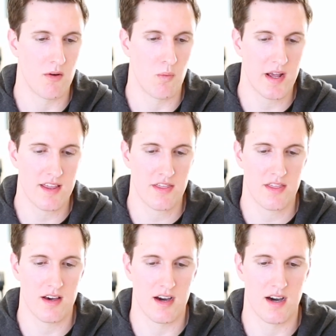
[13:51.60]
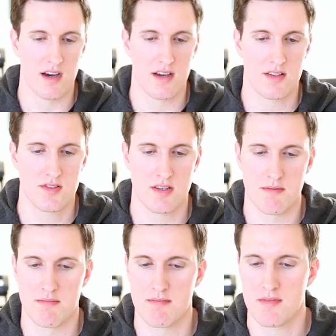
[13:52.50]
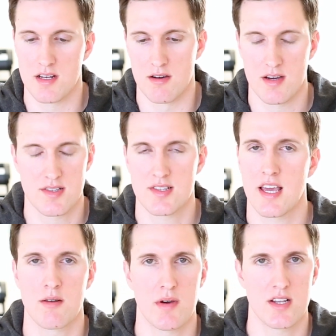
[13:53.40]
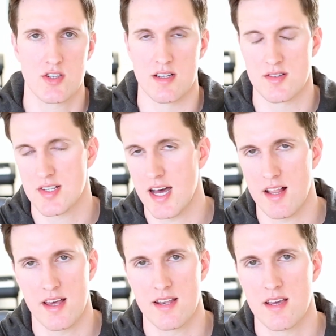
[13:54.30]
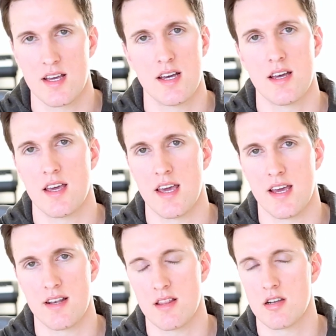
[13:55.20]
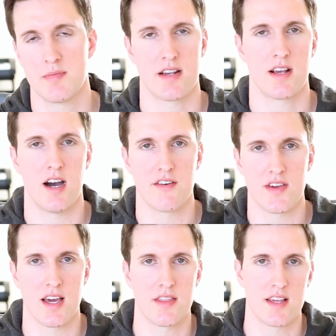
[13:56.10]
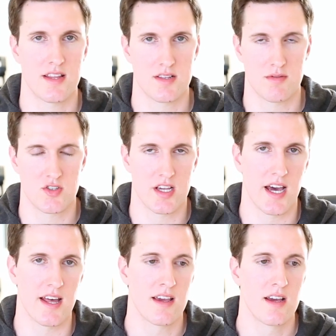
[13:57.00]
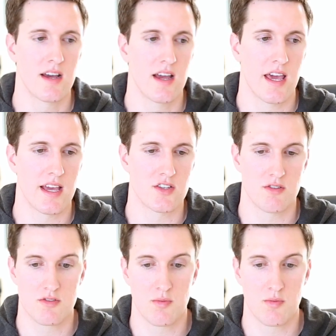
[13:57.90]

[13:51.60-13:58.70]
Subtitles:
with some, a sandwich and salad and a little bit of coffee. I think that's what she had. And she